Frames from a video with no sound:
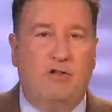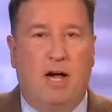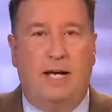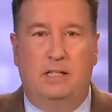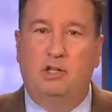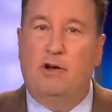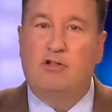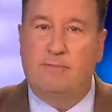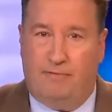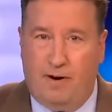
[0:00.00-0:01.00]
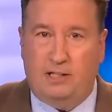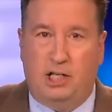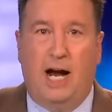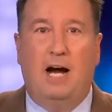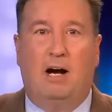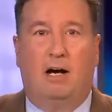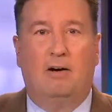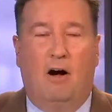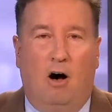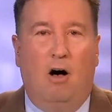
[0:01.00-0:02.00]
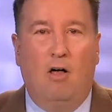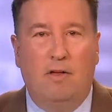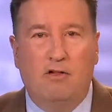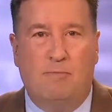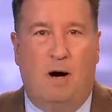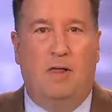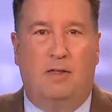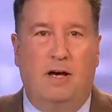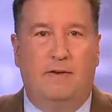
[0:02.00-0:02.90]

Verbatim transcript: outside, and enjoy some fresh air. All this month,